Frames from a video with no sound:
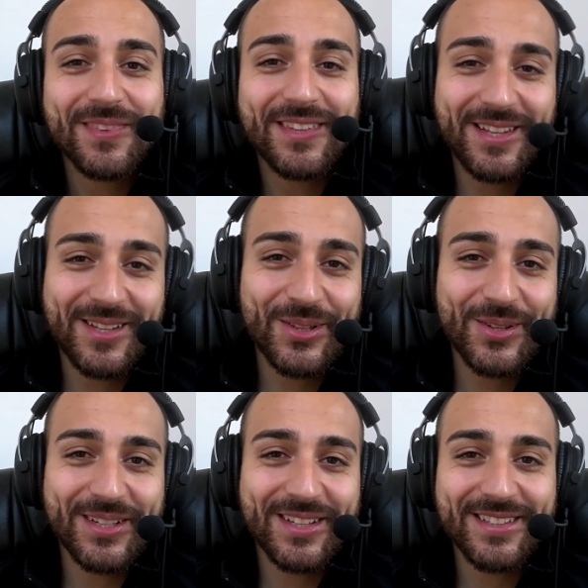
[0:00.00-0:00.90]
Take a
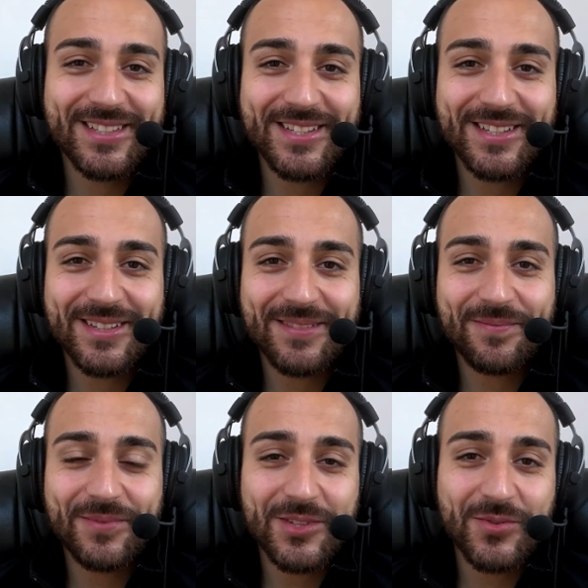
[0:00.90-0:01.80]
look,
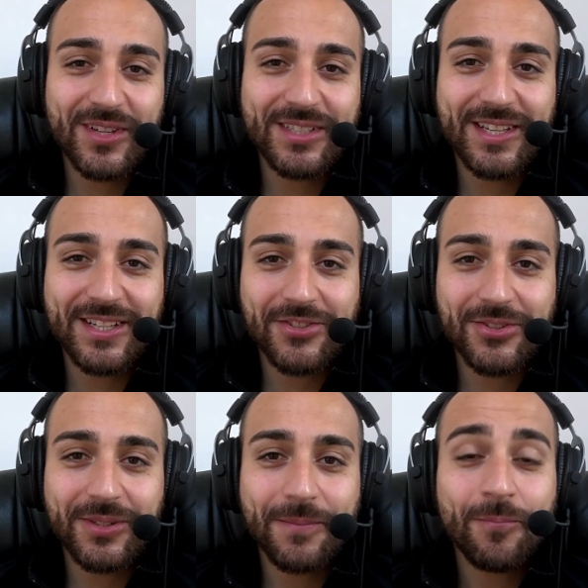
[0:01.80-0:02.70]
it's funny
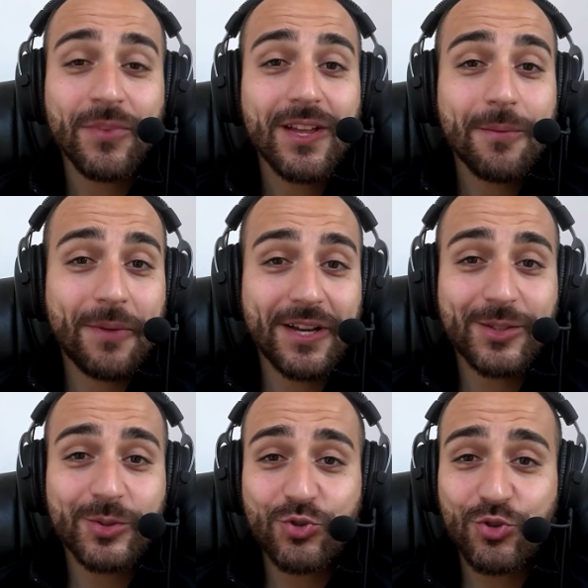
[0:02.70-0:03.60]
actually.
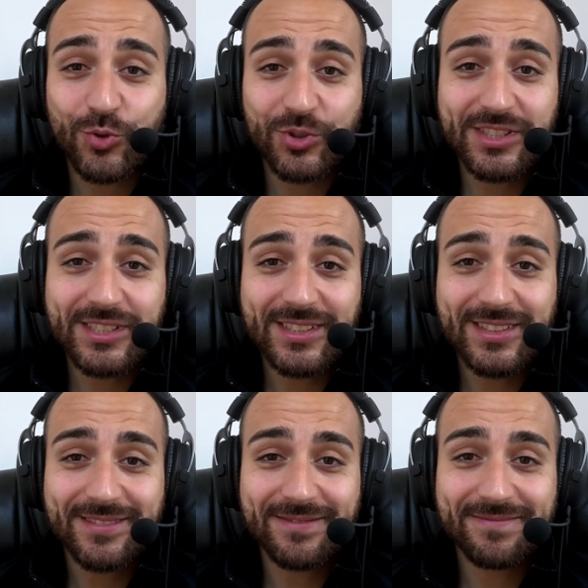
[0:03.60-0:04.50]
Michael Jordan,
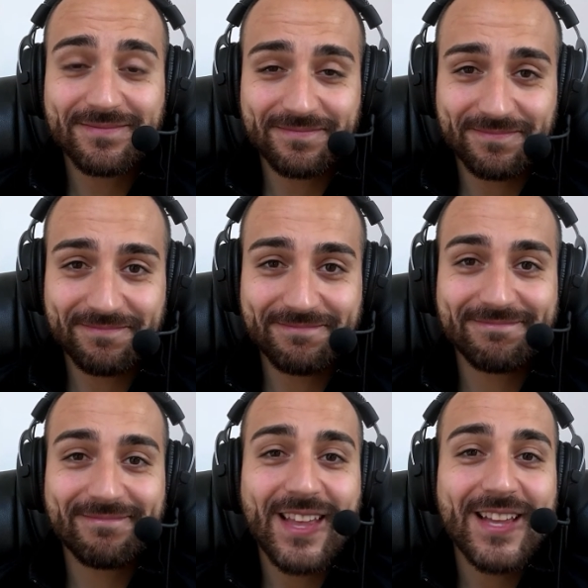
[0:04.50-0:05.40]

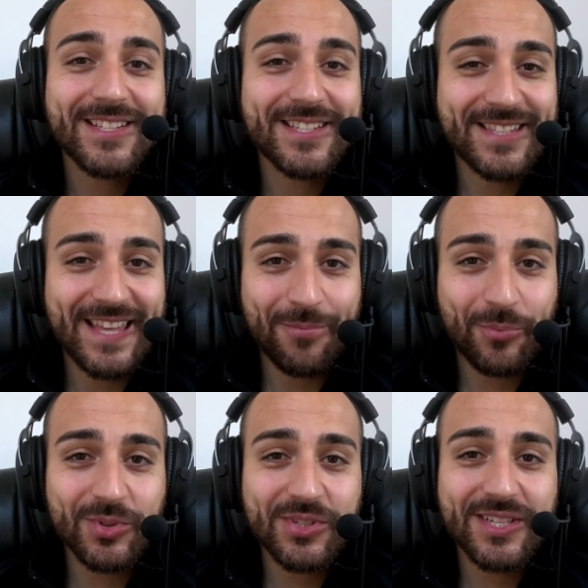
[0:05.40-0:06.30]

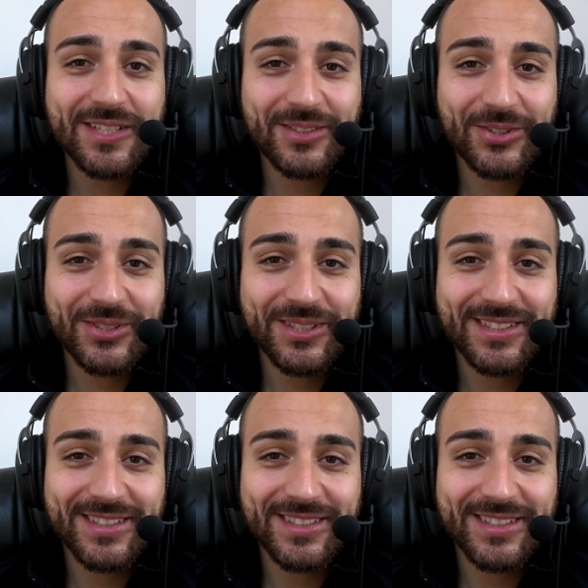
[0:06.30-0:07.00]
Staples Center,